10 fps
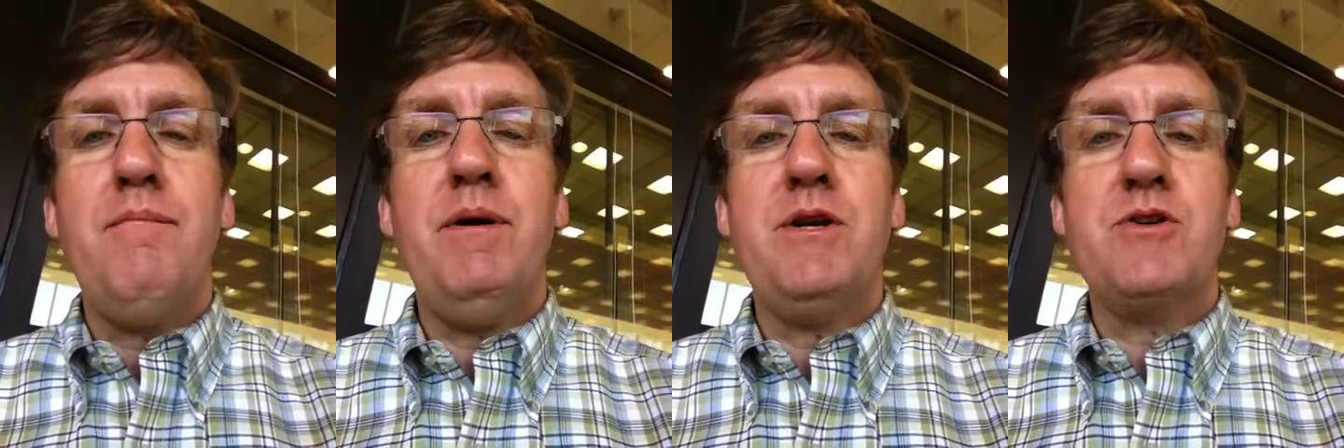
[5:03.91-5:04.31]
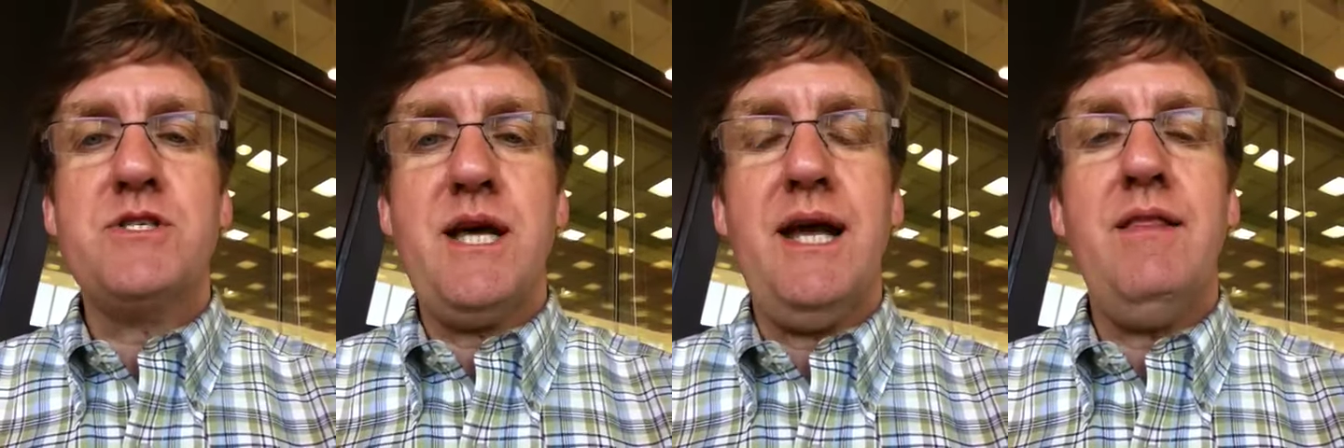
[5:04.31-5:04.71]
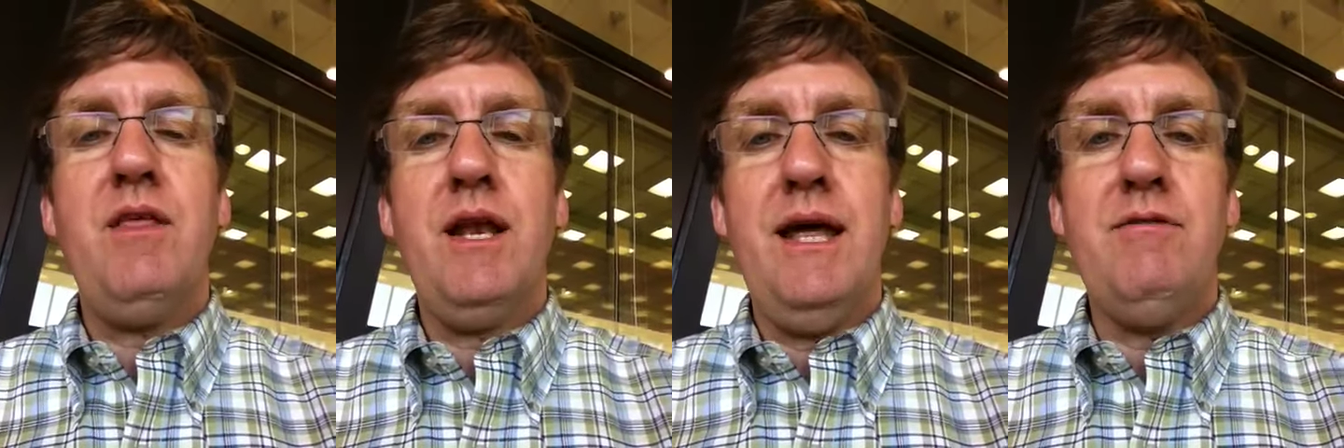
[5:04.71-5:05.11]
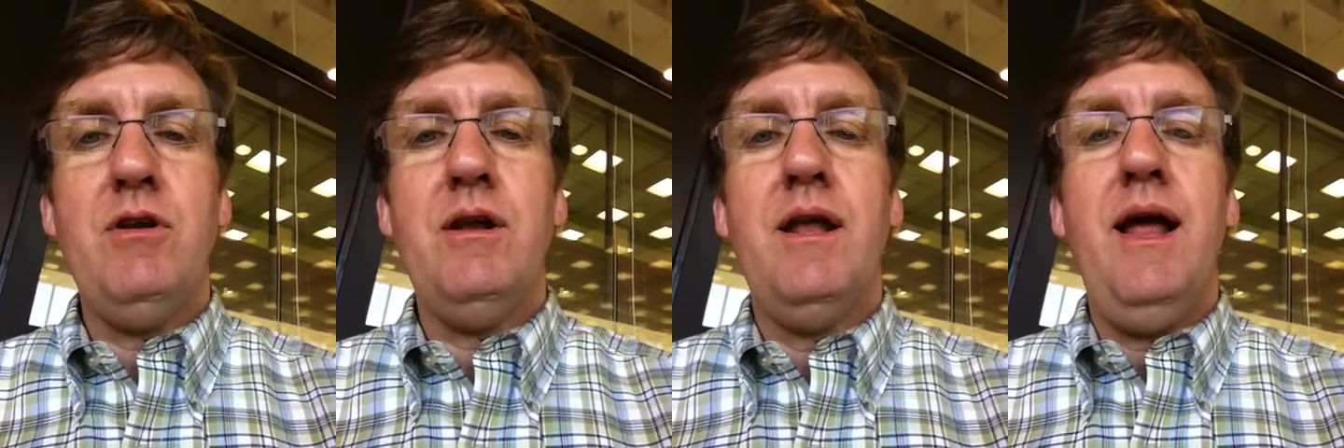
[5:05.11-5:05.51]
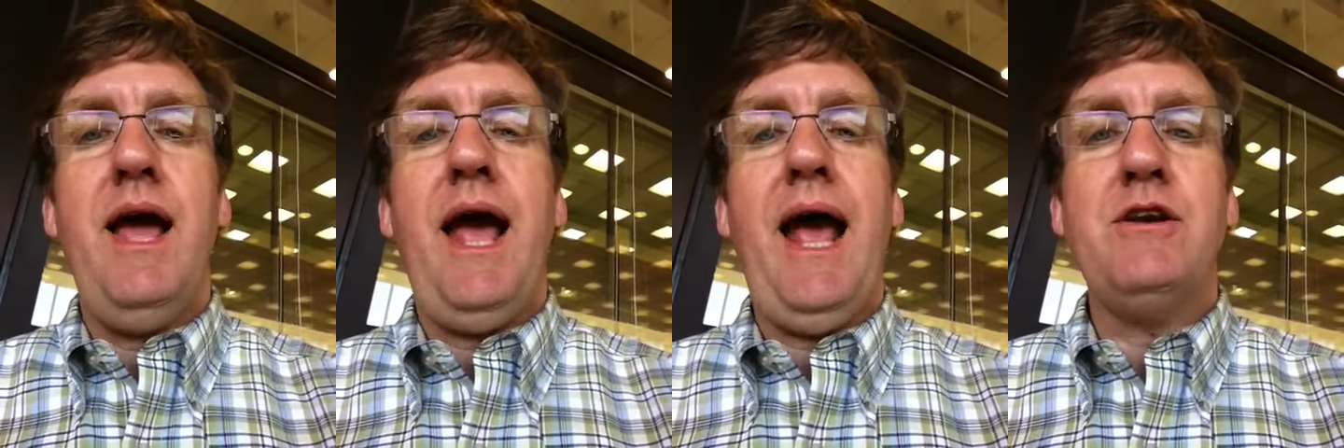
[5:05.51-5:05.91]
but you're saying the level
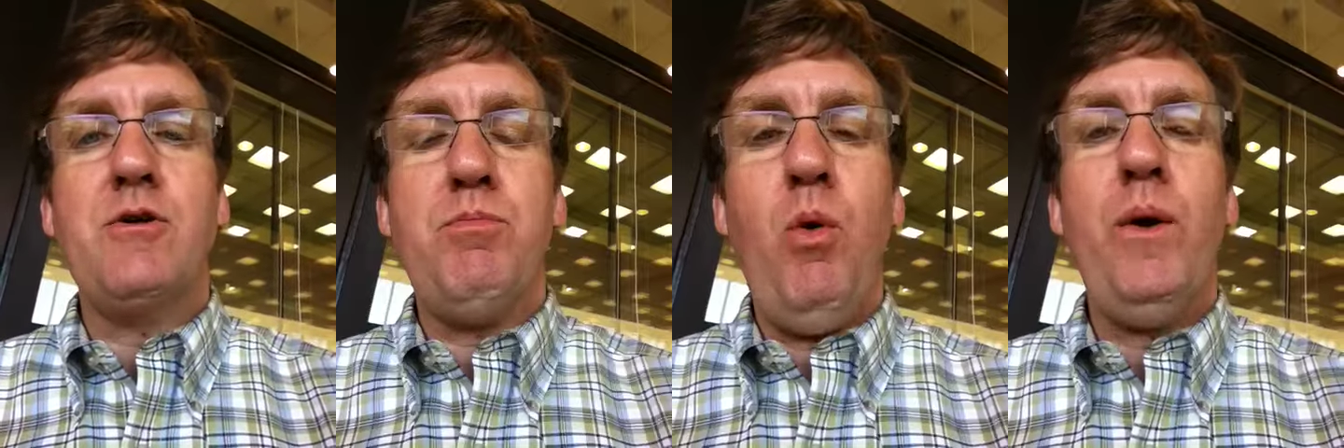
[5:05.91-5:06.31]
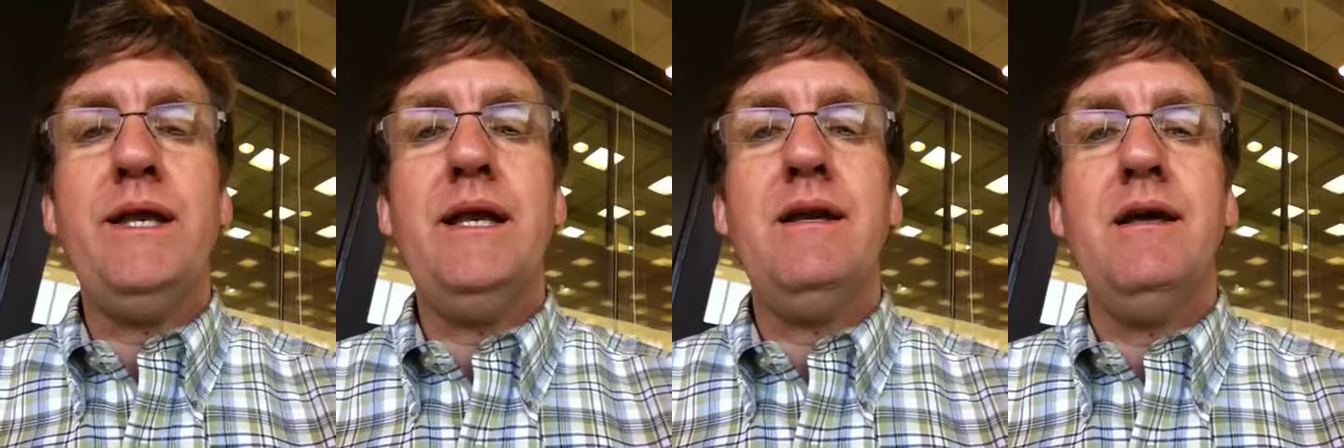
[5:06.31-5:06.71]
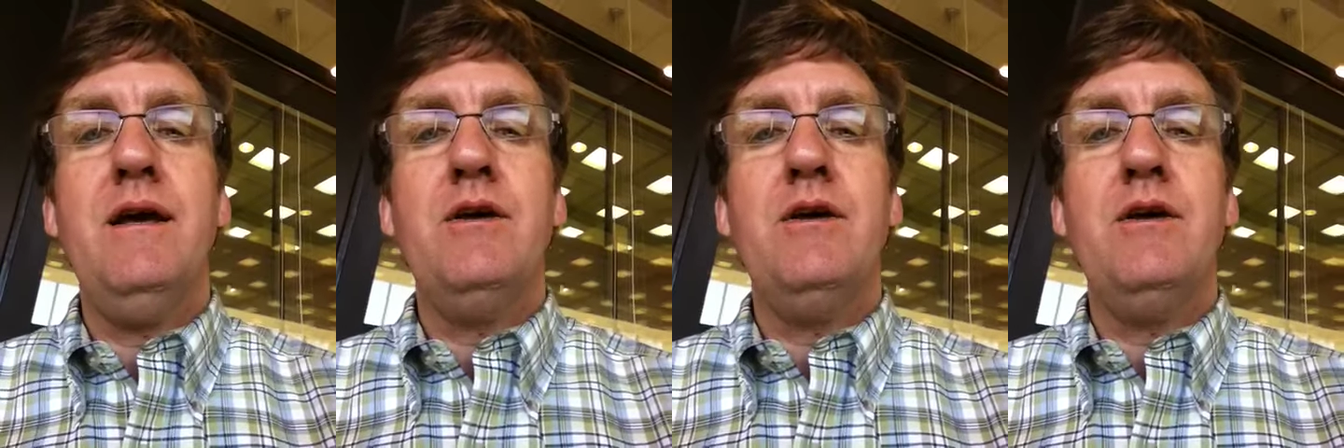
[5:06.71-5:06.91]
and you're pointing